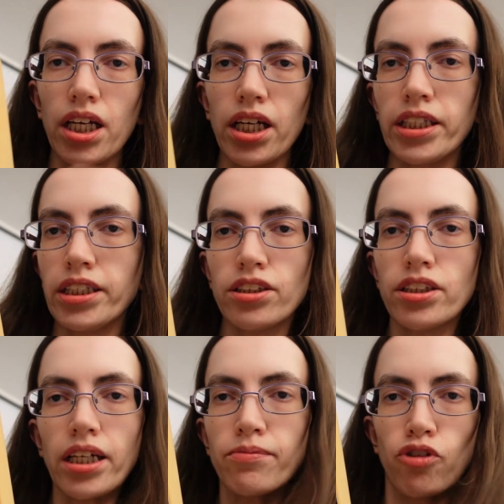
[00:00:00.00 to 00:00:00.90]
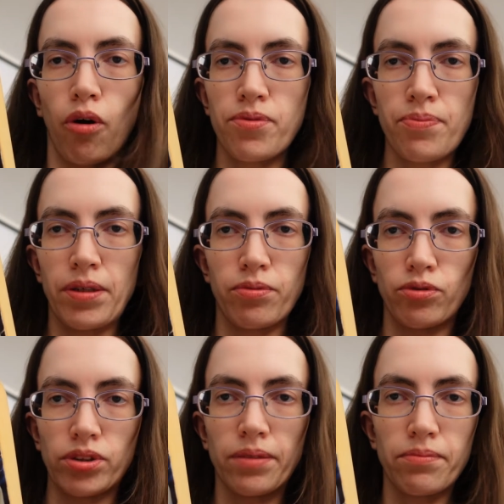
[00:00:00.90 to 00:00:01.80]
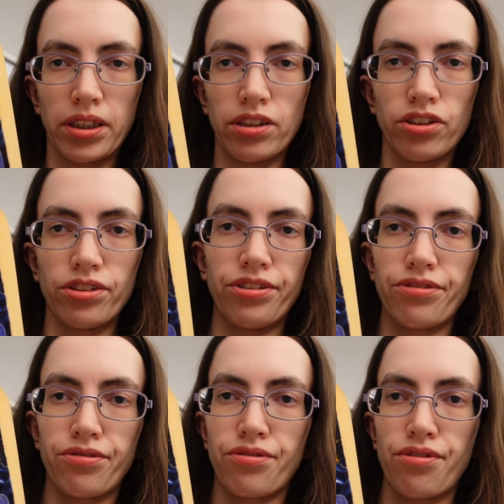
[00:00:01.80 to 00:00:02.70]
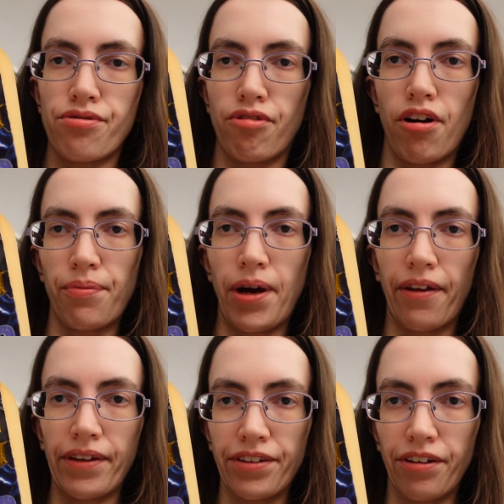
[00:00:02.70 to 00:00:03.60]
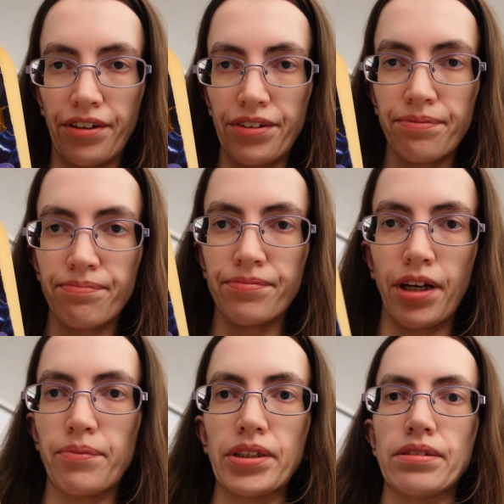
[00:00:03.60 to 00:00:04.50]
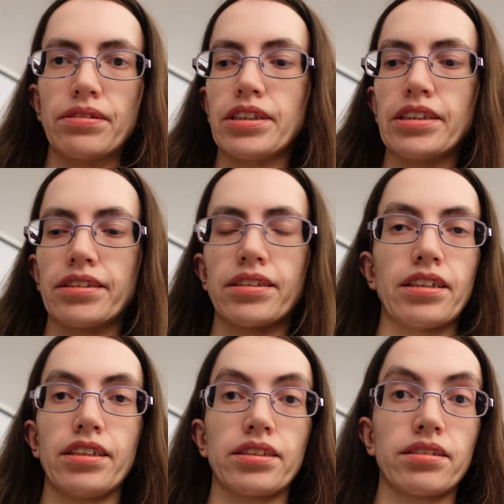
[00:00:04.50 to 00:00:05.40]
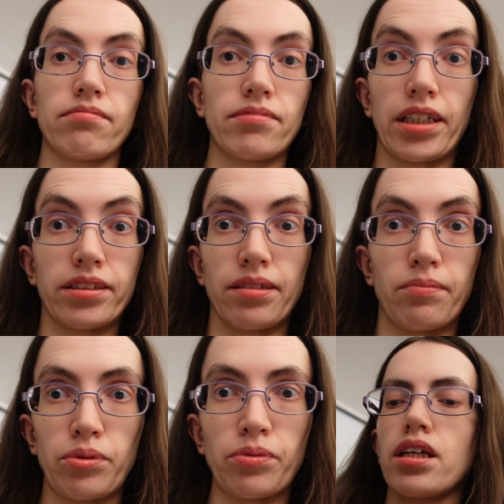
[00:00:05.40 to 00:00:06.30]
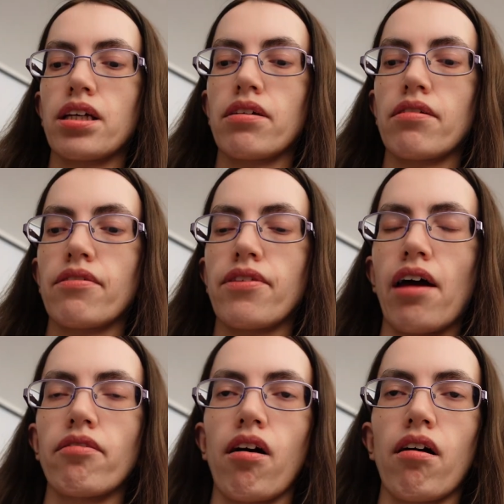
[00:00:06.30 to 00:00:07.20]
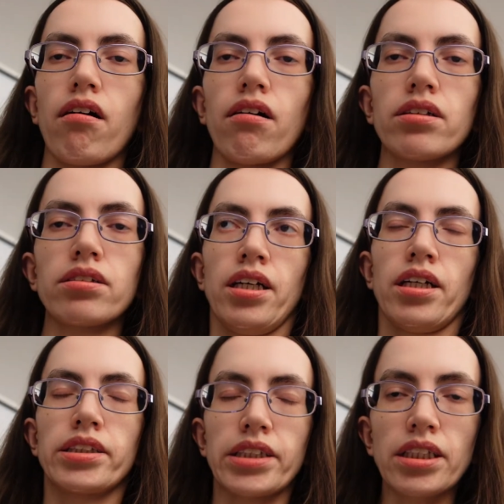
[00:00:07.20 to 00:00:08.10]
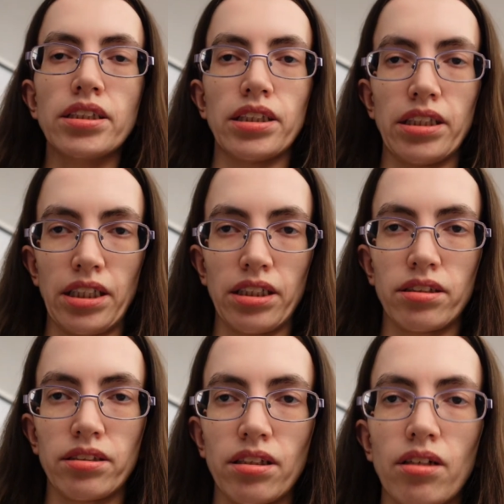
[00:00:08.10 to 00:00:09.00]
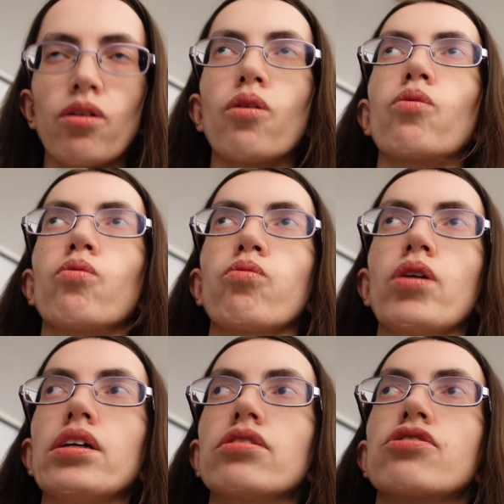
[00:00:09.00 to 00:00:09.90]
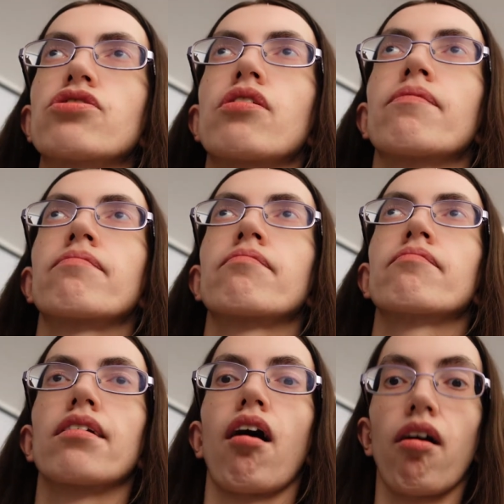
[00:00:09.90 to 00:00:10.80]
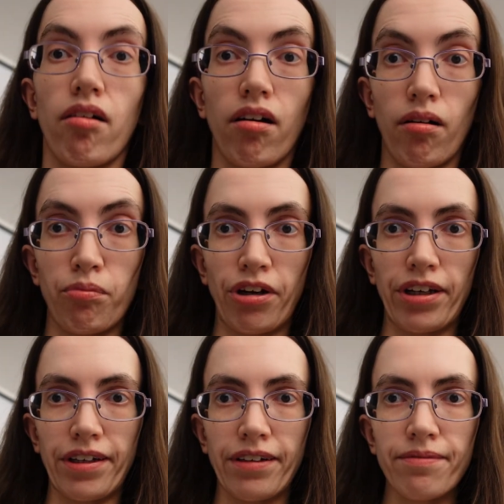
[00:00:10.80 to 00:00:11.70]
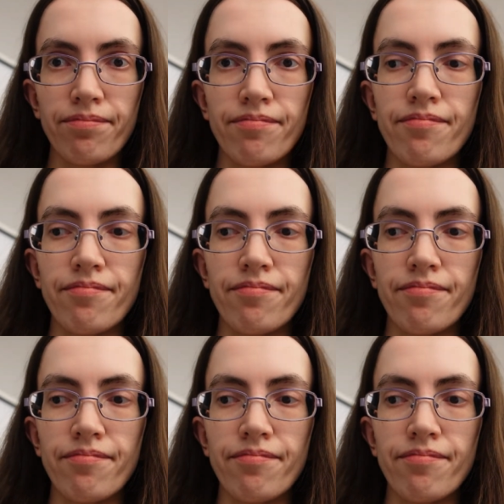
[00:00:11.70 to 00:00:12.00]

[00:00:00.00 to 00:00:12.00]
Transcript: He name drops people simply to just describe how they died. I mean, it's that simple. There are scenes in this which are heartbreaking.